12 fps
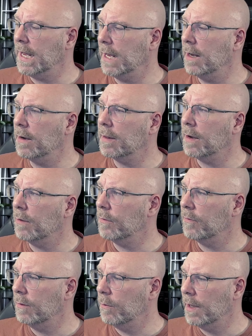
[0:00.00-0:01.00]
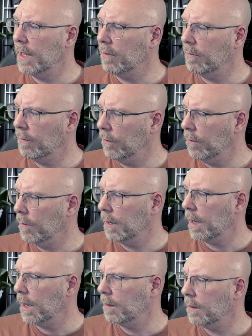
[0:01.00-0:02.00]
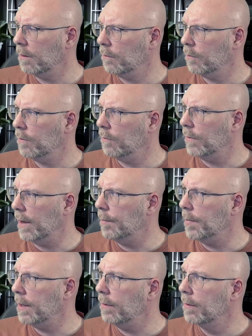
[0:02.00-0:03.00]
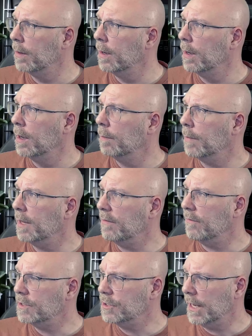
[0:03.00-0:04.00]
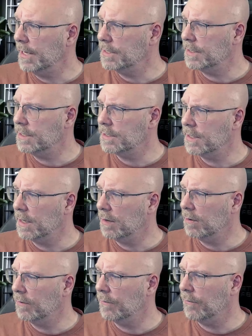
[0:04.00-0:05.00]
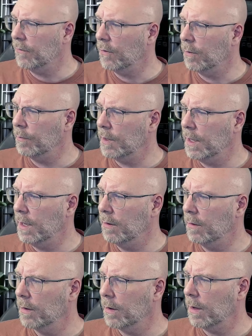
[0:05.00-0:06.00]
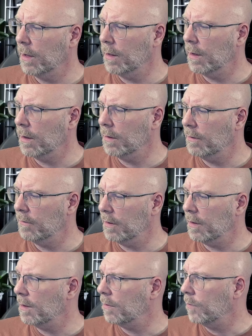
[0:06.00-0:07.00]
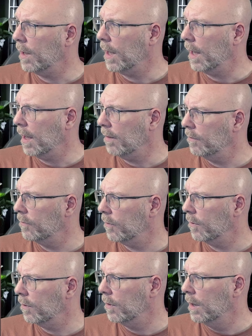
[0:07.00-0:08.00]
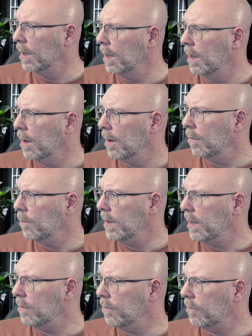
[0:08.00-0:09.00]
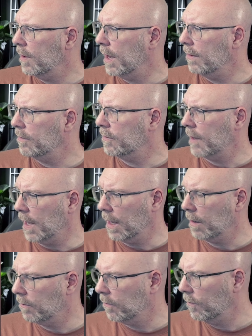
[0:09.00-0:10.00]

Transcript: and then you will see we get 2, and it will wrap here. But if I change this now from the setting that we have, so we used to have stacked. So if I